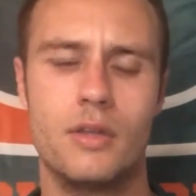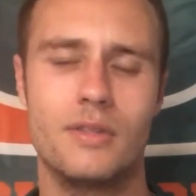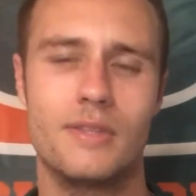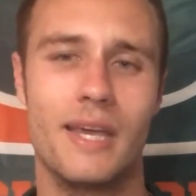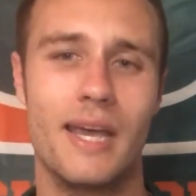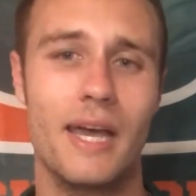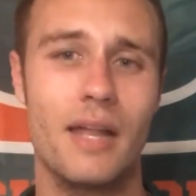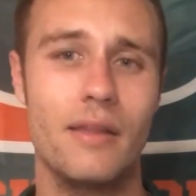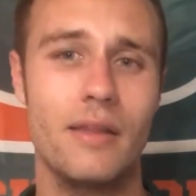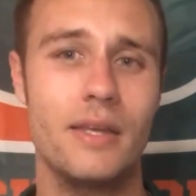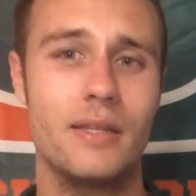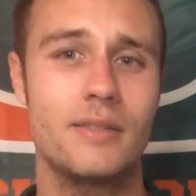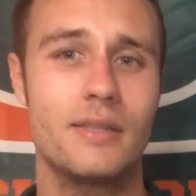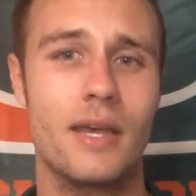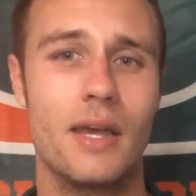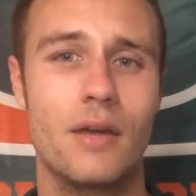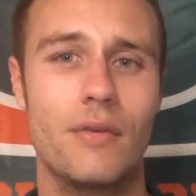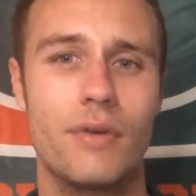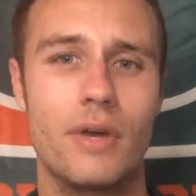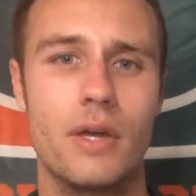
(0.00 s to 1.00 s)
Tua
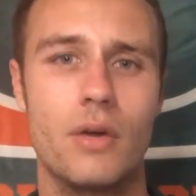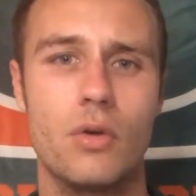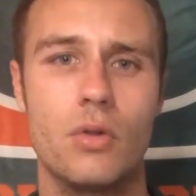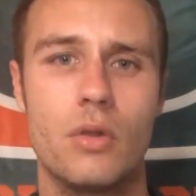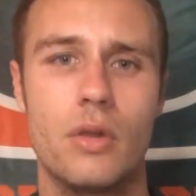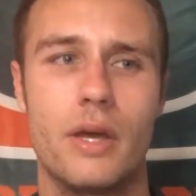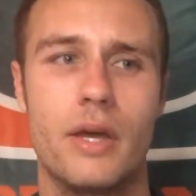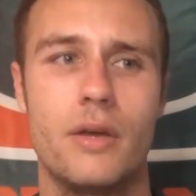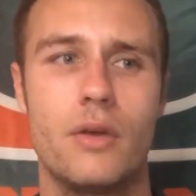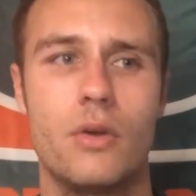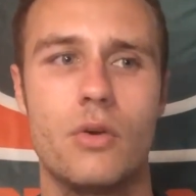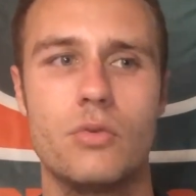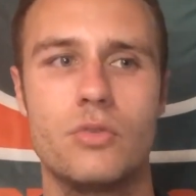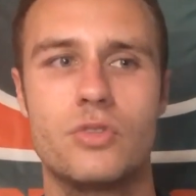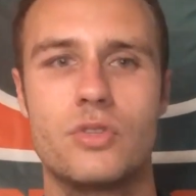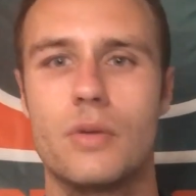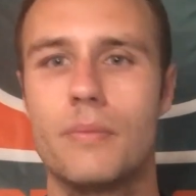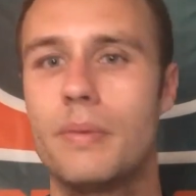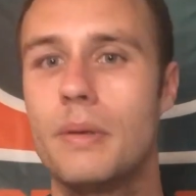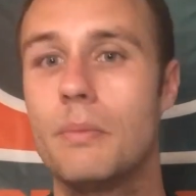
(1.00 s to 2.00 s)
Tagovailoa, I know
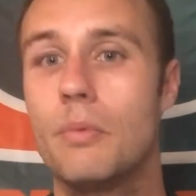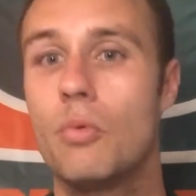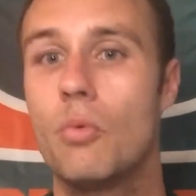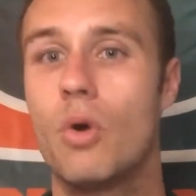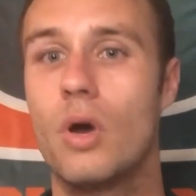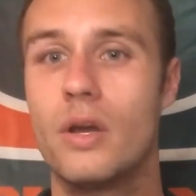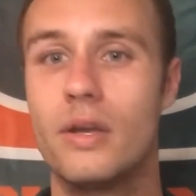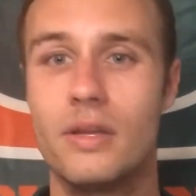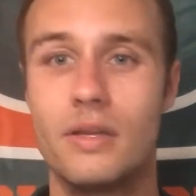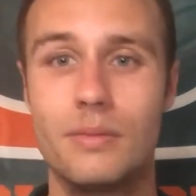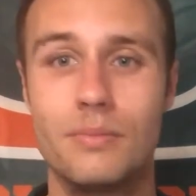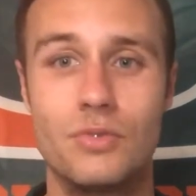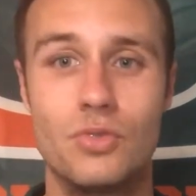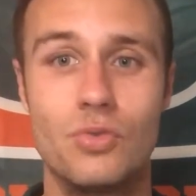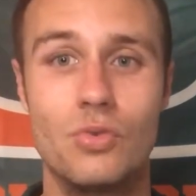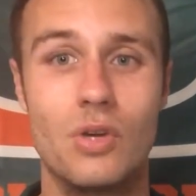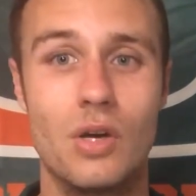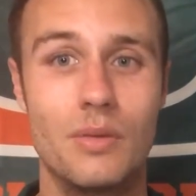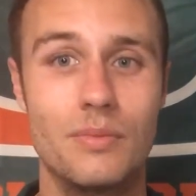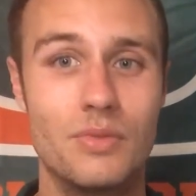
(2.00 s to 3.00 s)
some people wanted him
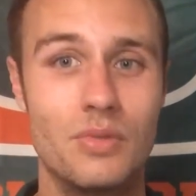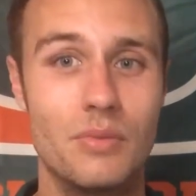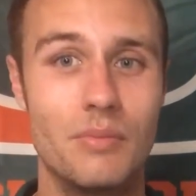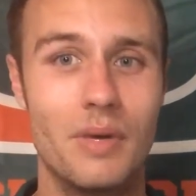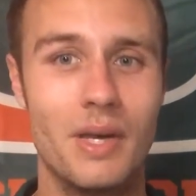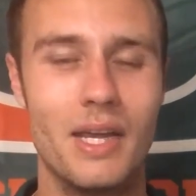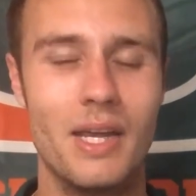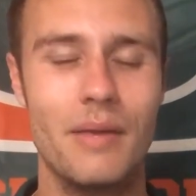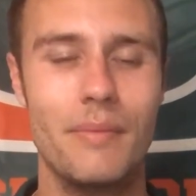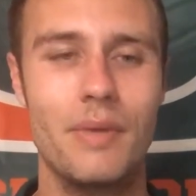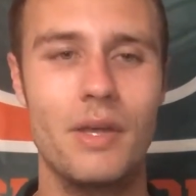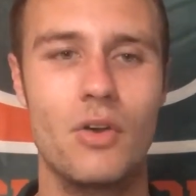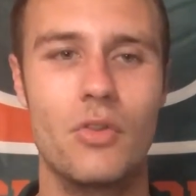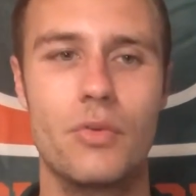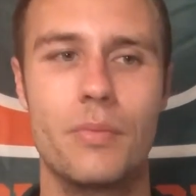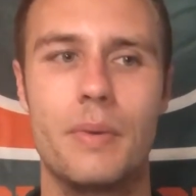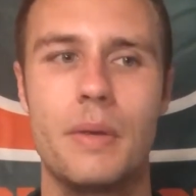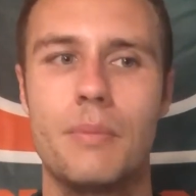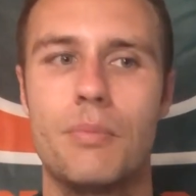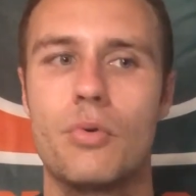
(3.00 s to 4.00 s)
to come to Miami.
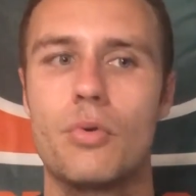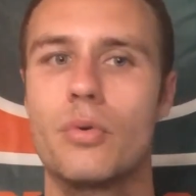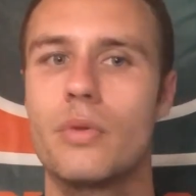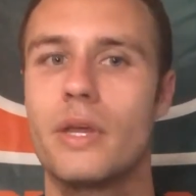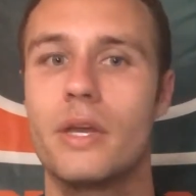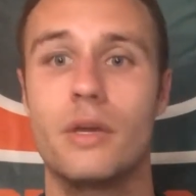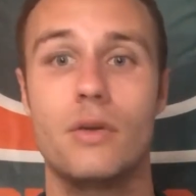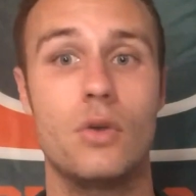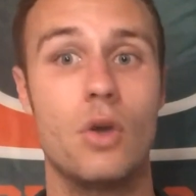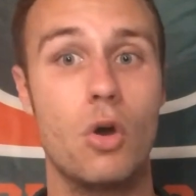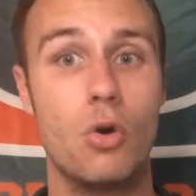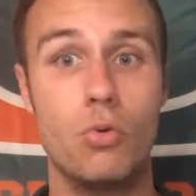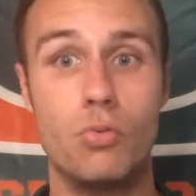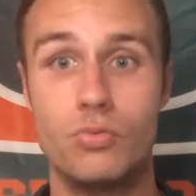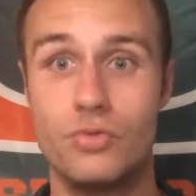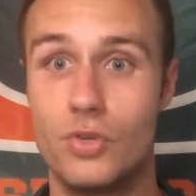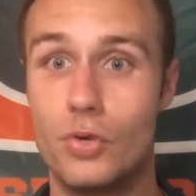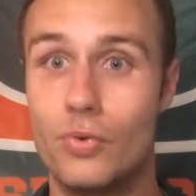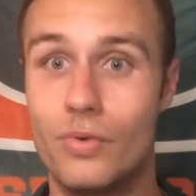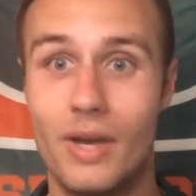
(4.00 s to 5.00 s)
Other people were like,
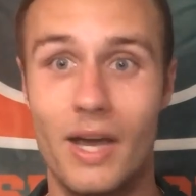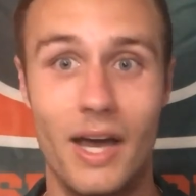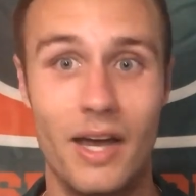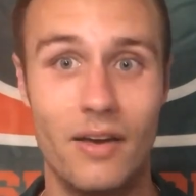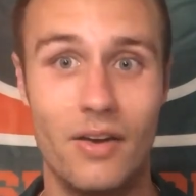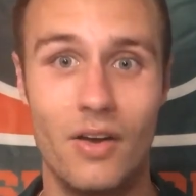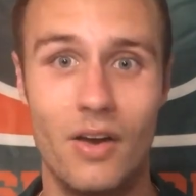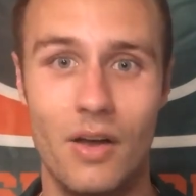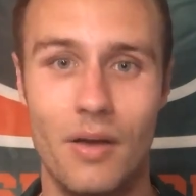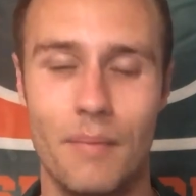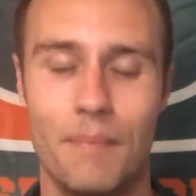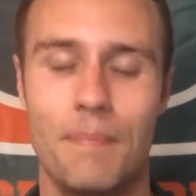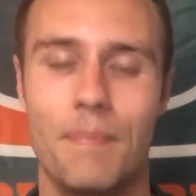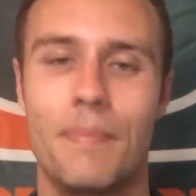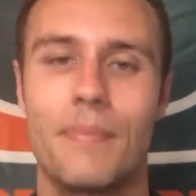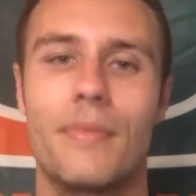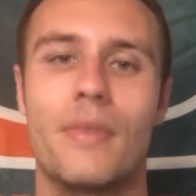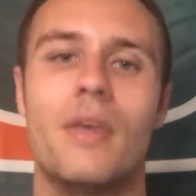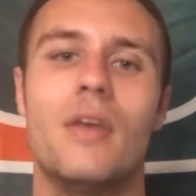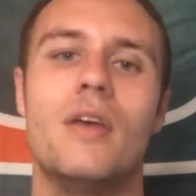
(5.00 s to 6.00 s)
no, do not come.
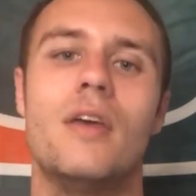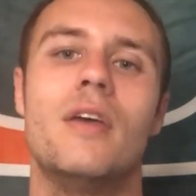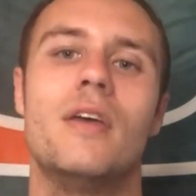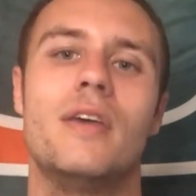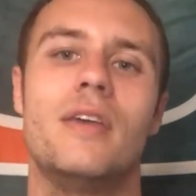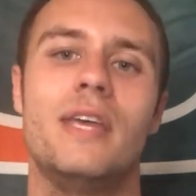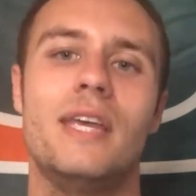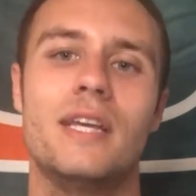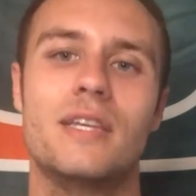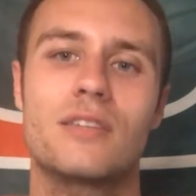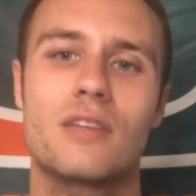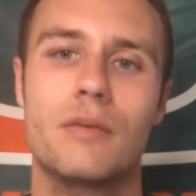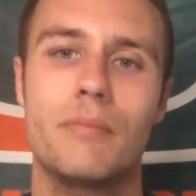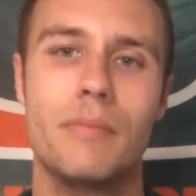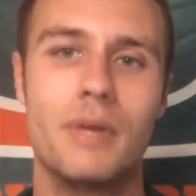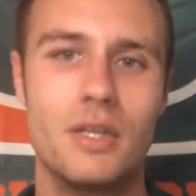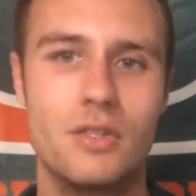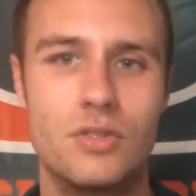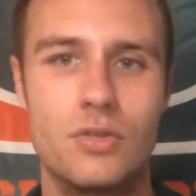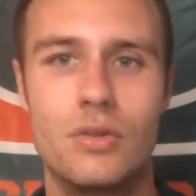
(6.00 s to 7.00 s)
He has
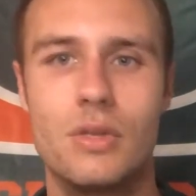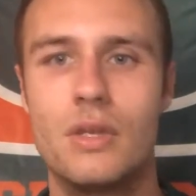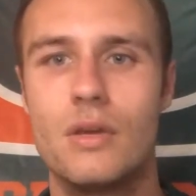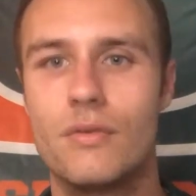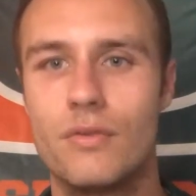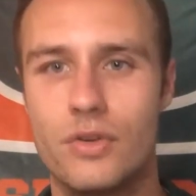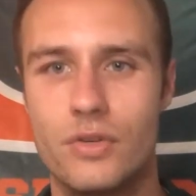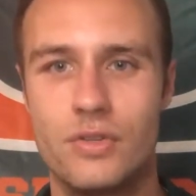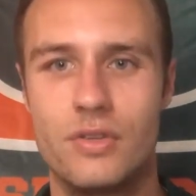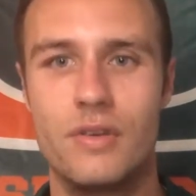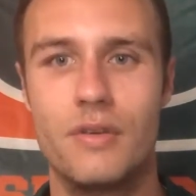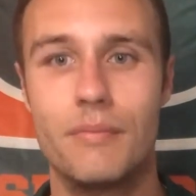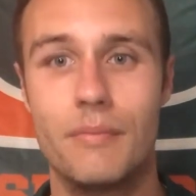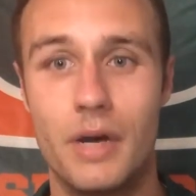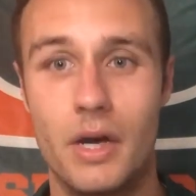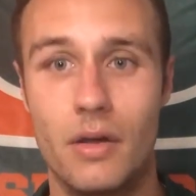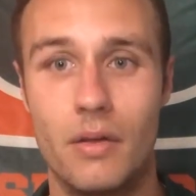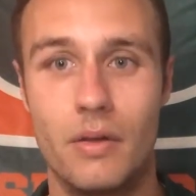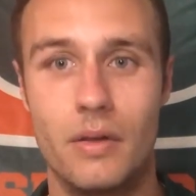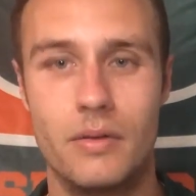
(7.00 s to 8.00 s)
committed to the University of
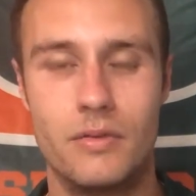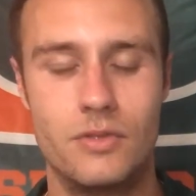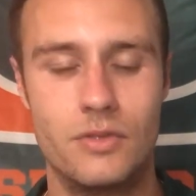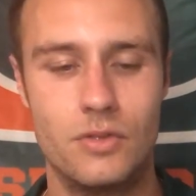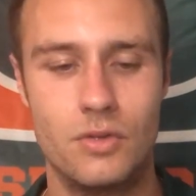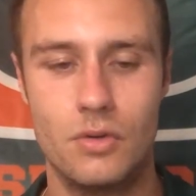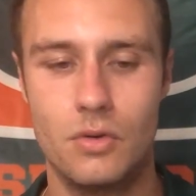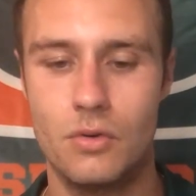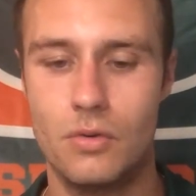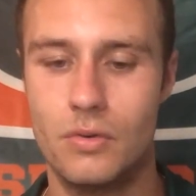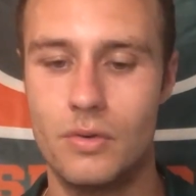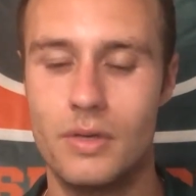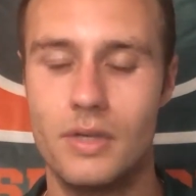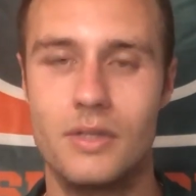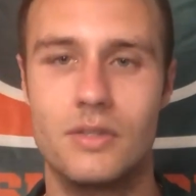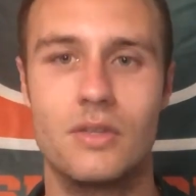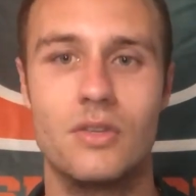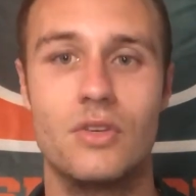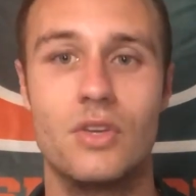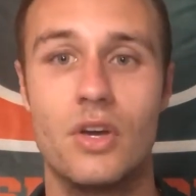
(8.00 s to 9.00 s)
Maryland, so
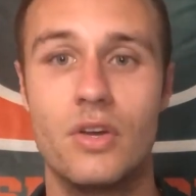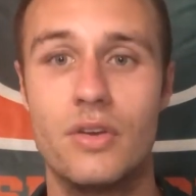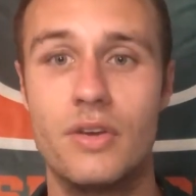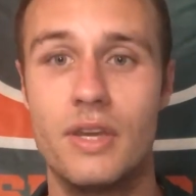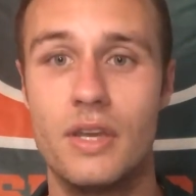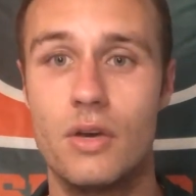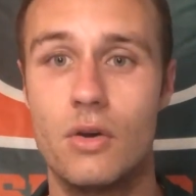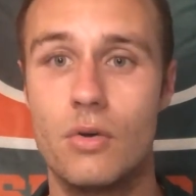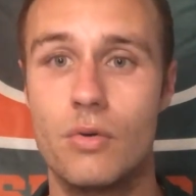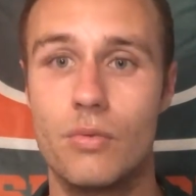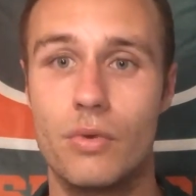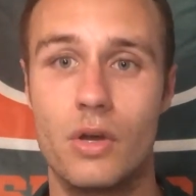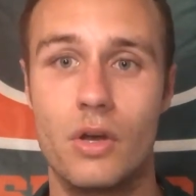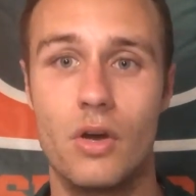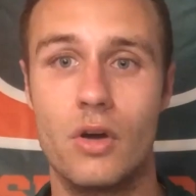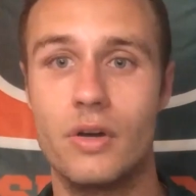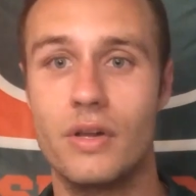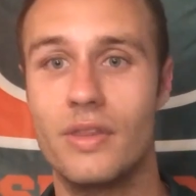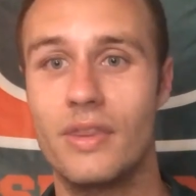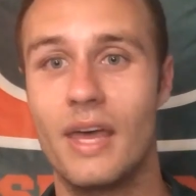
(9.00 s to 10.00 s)
it's a done deal
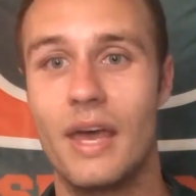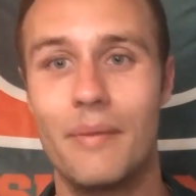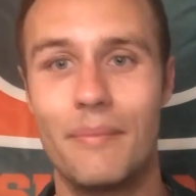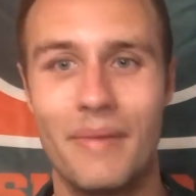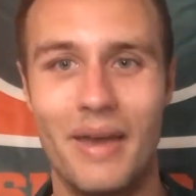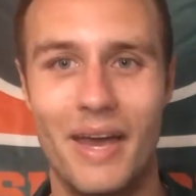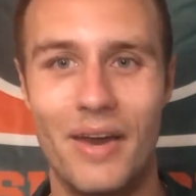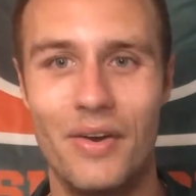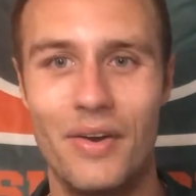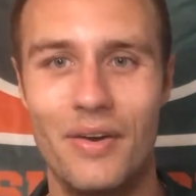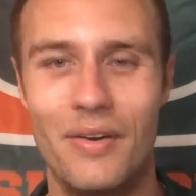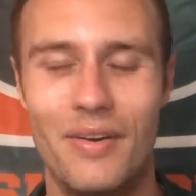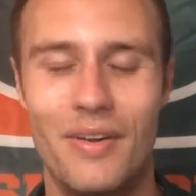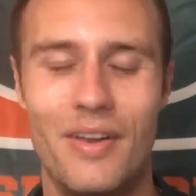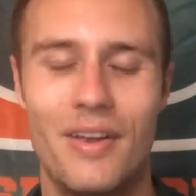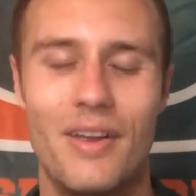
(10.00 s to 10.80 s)
regarding that matter.